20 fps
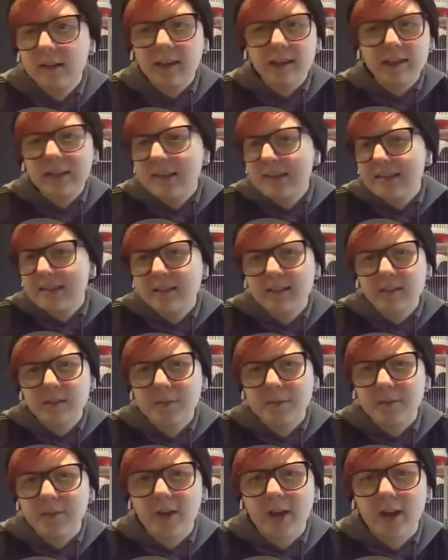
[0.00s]
like that's not gonna
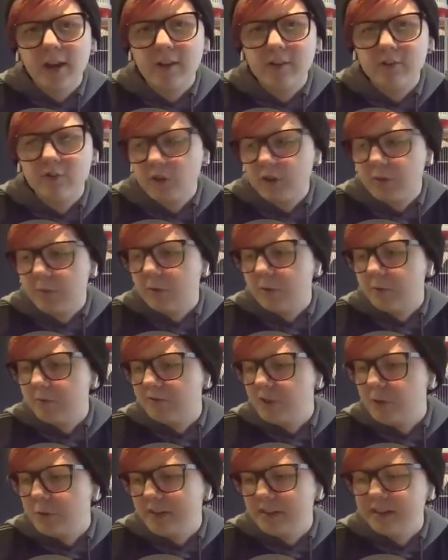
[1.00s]
be a very enjoyable
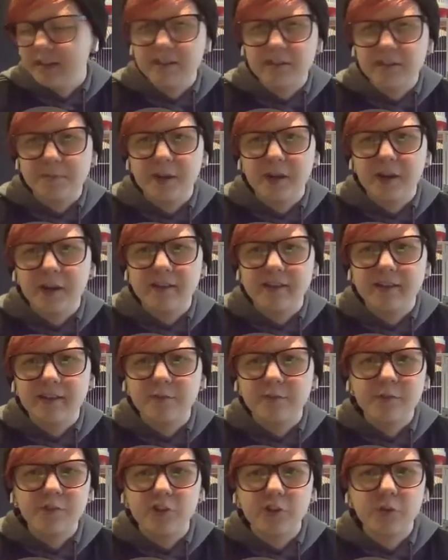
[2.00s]
viewing experience
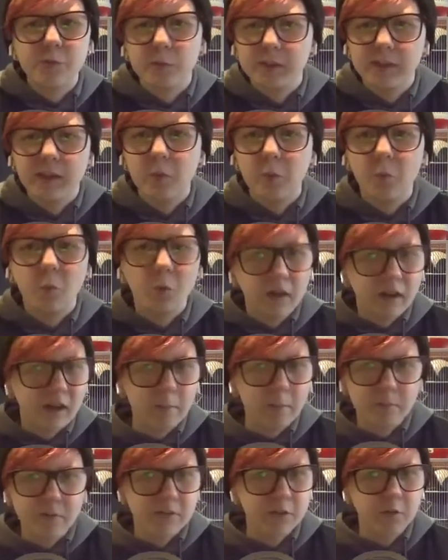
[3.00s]
if you just want like one
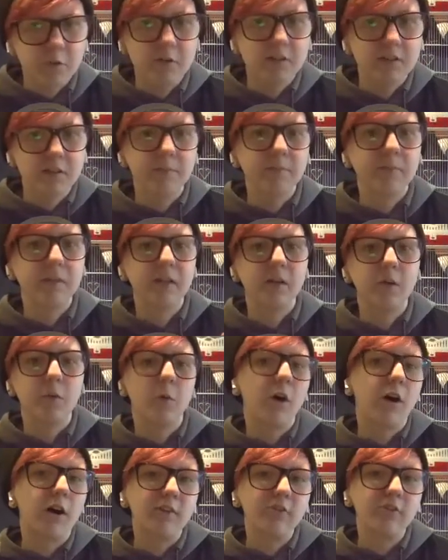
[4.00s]
episode of something to
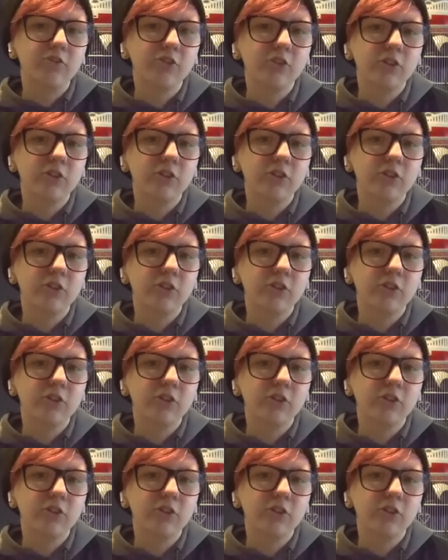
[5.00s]
watch.